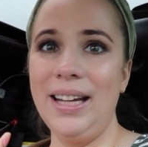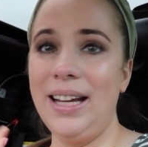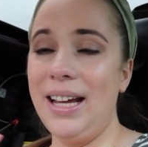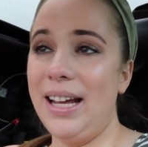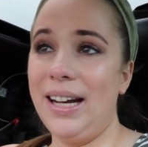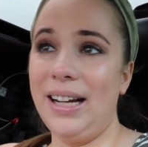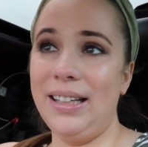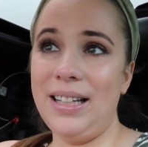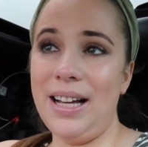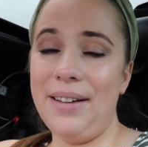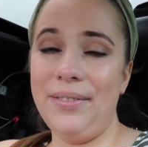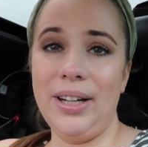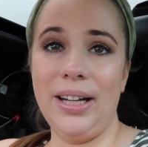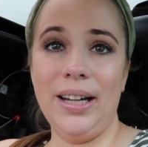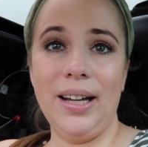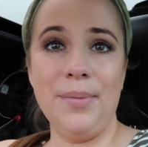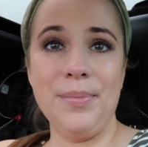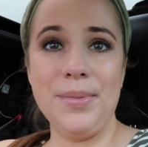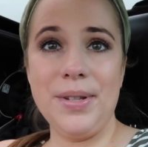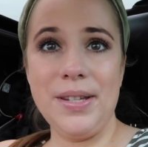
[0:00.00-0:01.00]
And I love it.
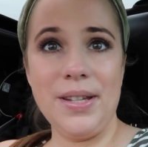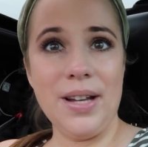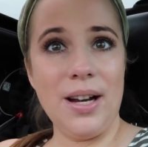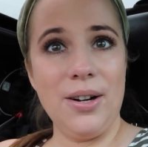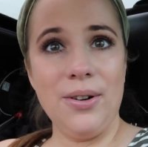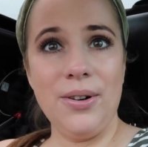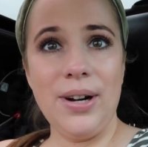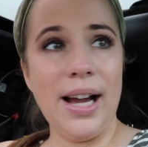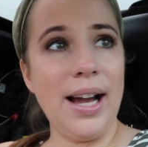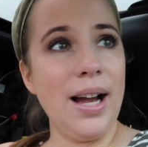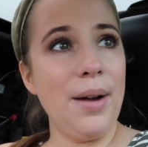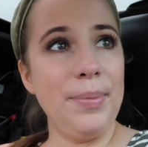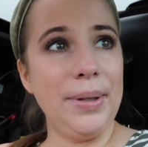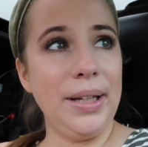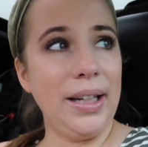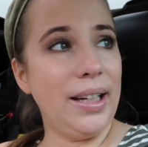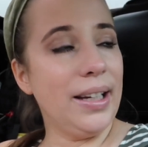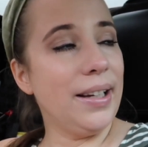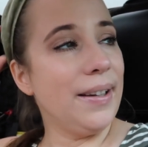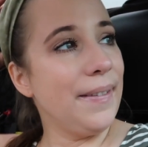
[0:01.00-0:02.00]
I'm so
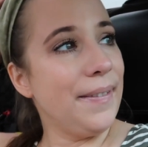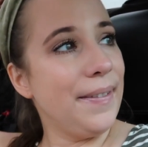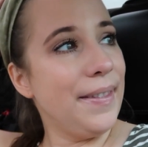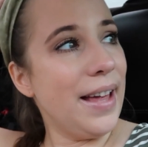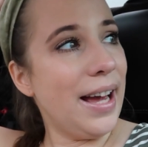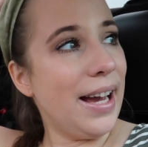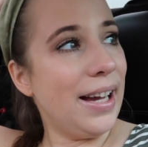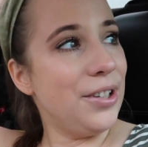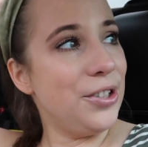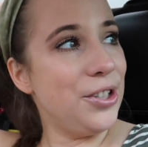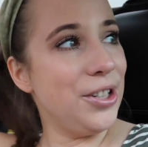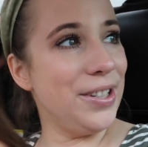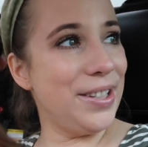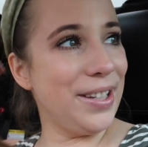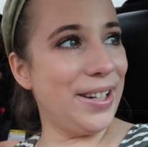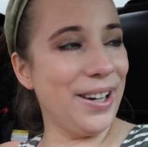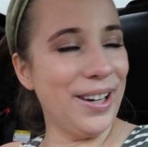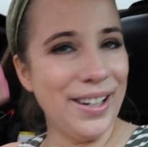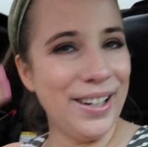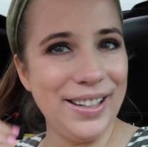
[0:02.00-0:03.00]
happy that she's
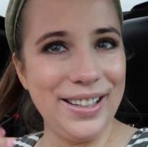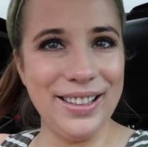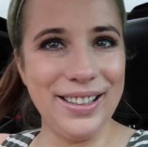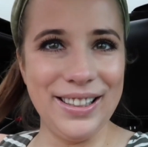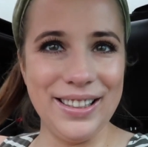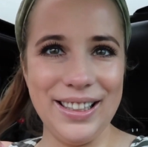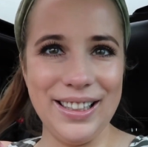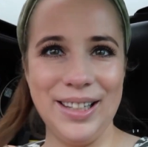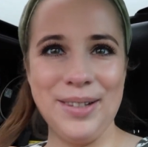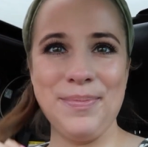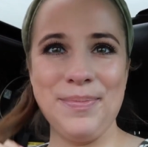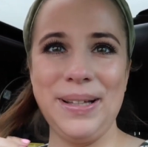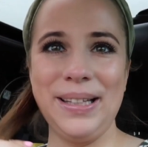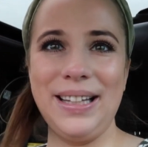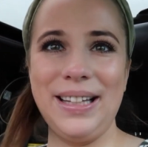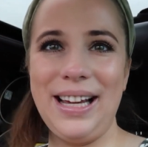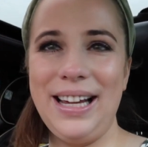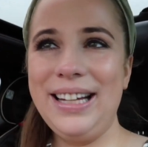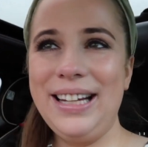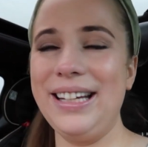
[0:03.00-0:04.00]
a girl. I'm
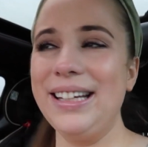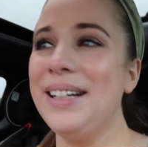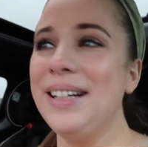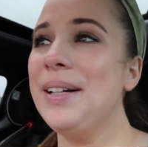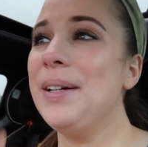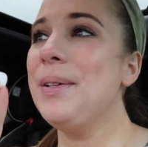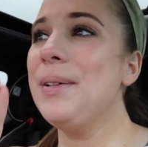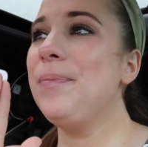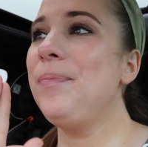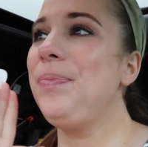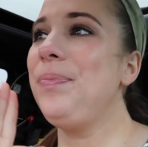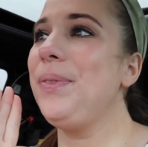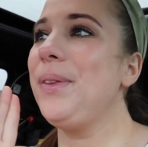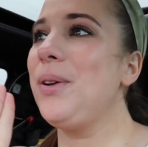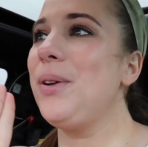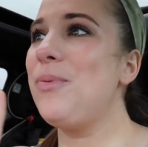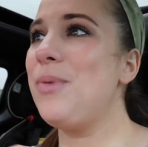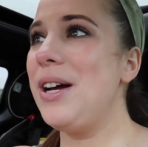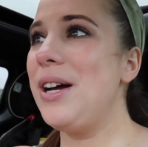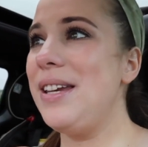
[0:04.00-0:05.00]
like,
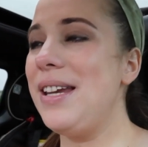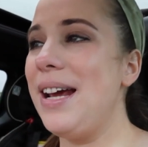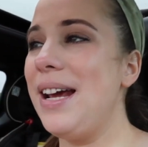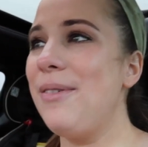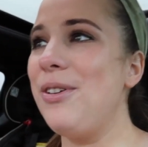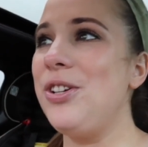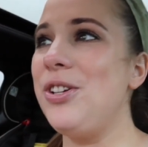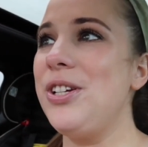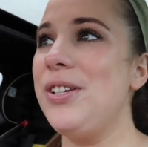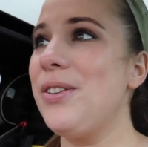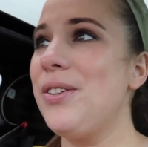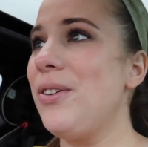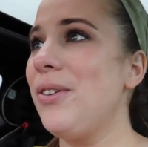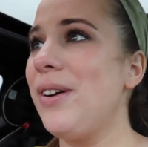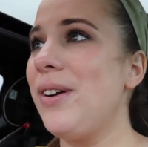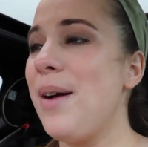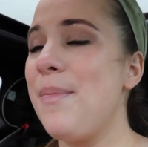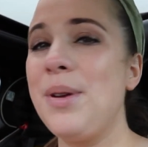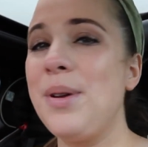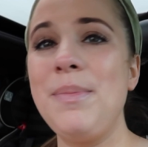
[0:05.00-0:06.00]
one day when she's
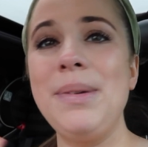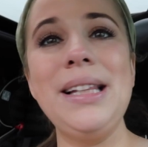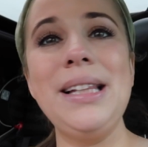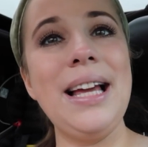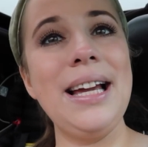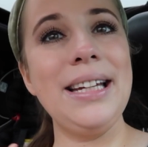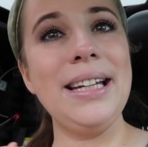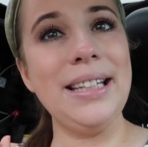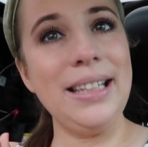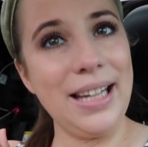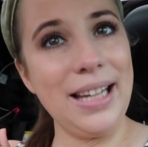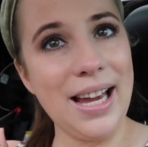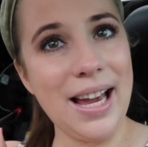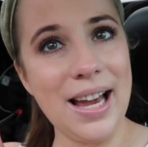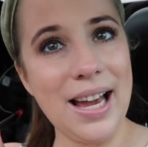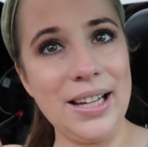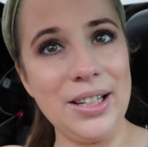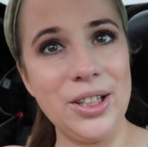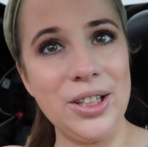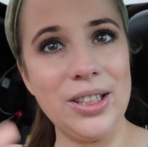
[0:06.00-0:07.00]
older, I'm gonna be like,
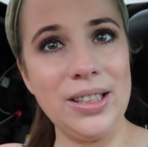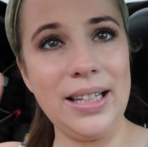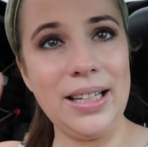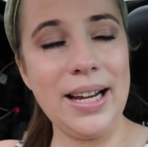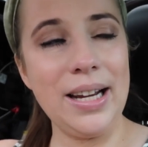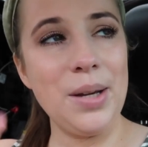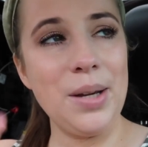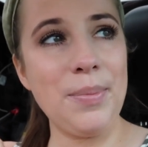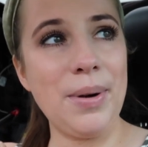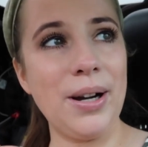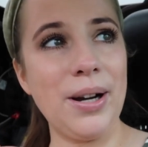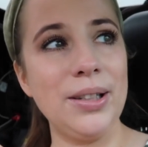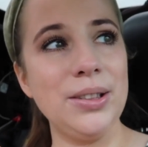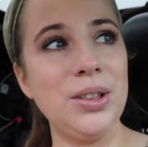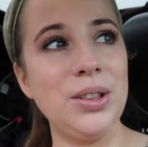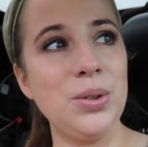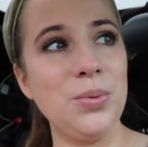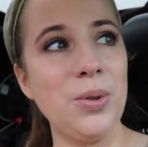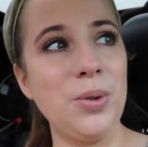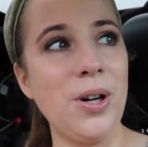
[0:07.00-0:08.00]
yeah, your lady
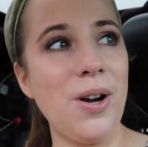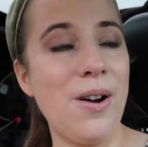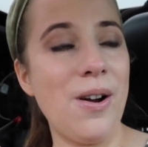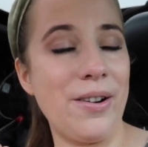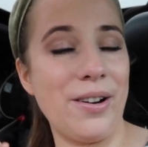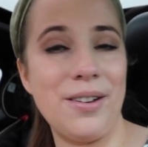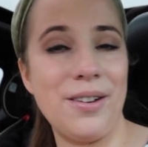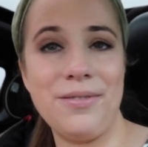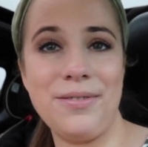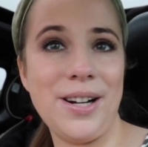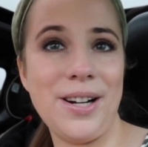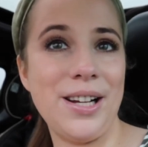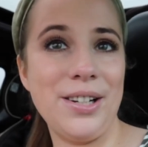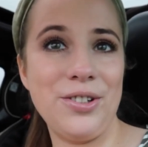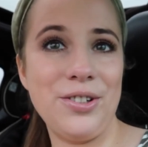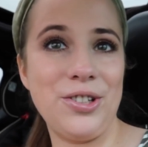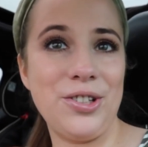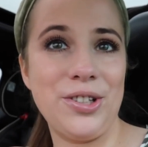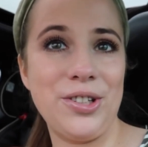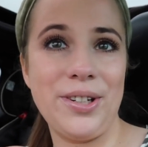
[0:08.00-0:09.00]
parts were on our
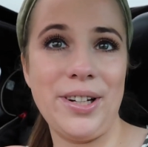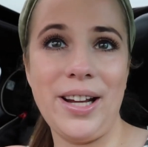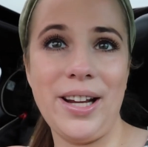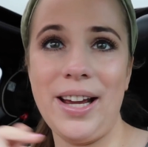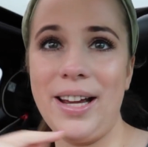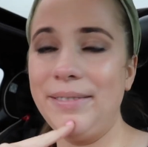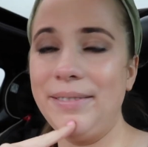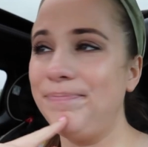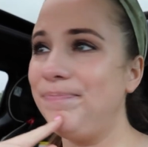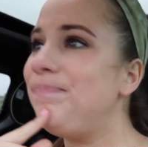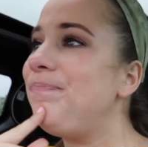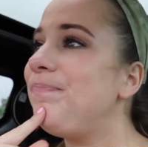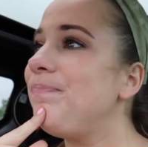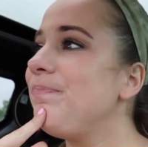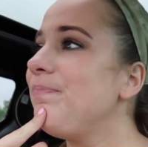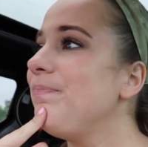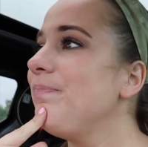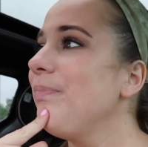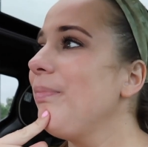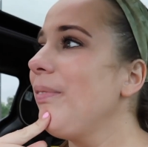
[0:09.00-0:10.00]
fridge and
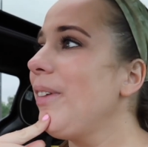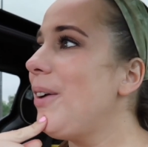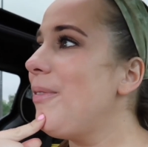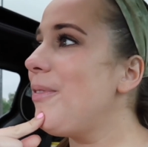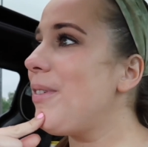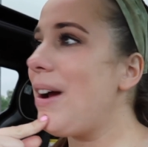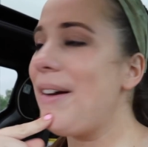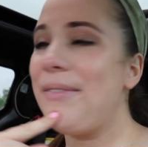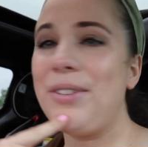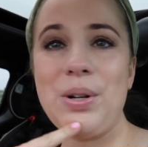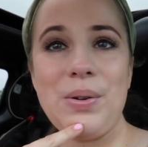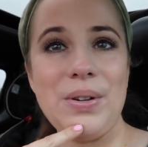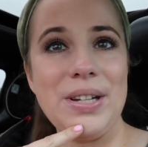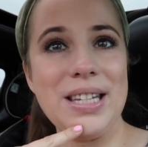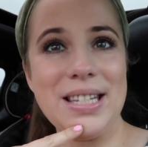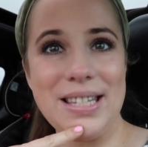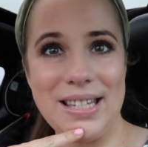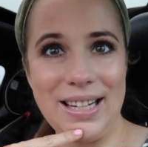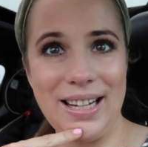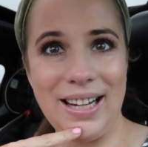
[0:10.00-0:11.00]
for everyone
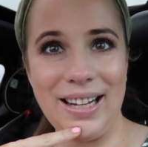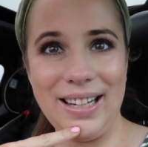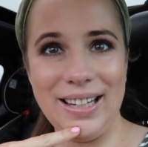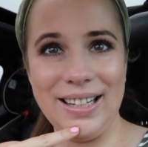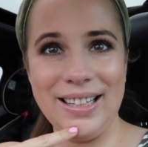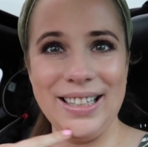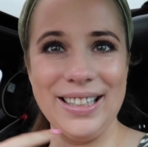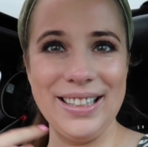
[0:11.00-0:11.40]
to see.